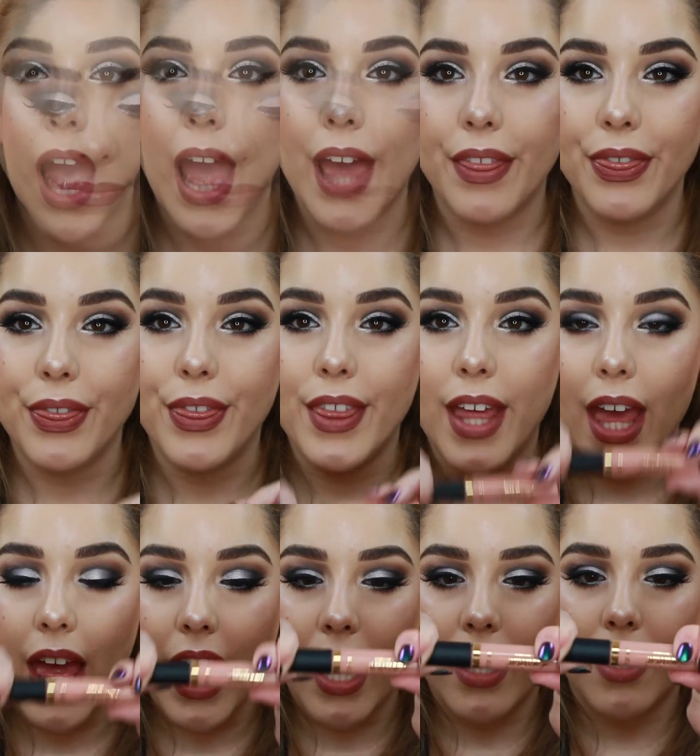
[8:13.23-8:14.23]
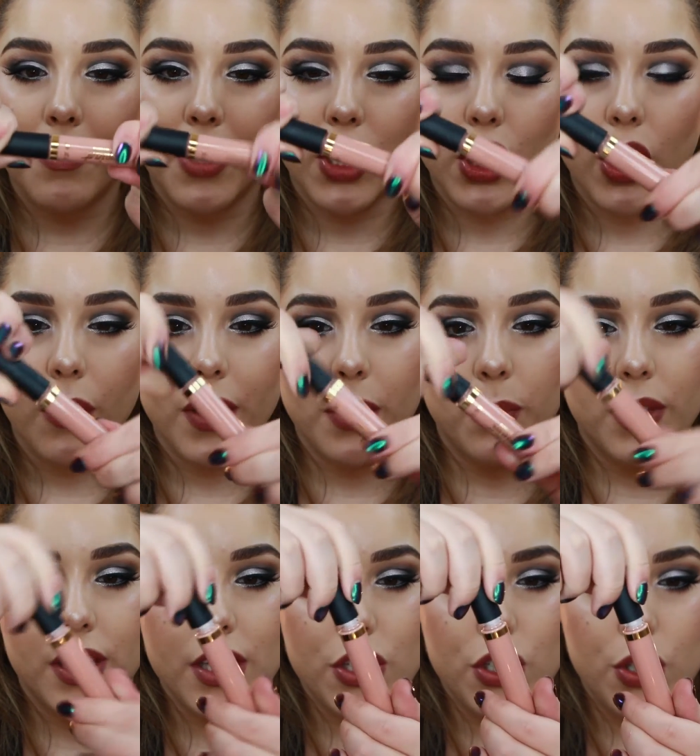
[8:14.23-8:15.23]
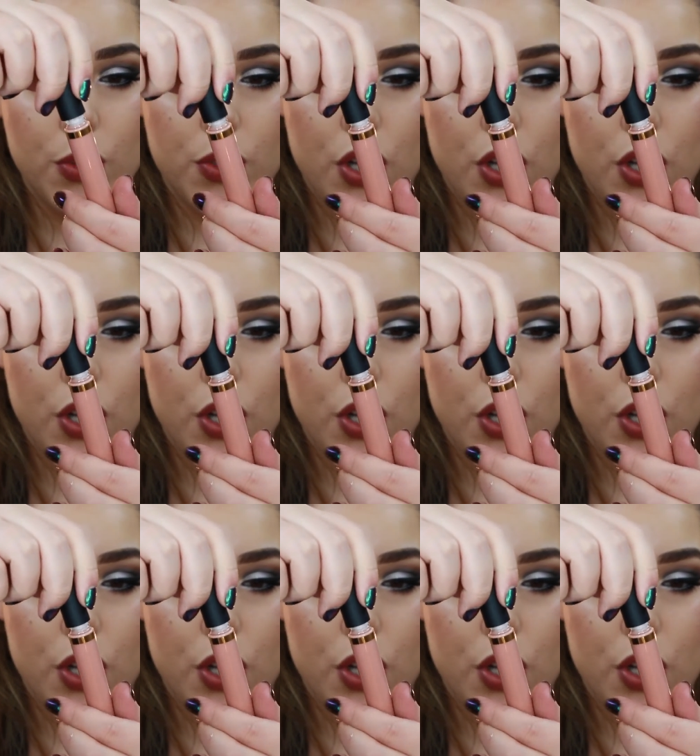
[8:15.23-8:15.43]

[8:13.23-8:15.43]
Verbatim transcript: And then I'm gonna go in with this new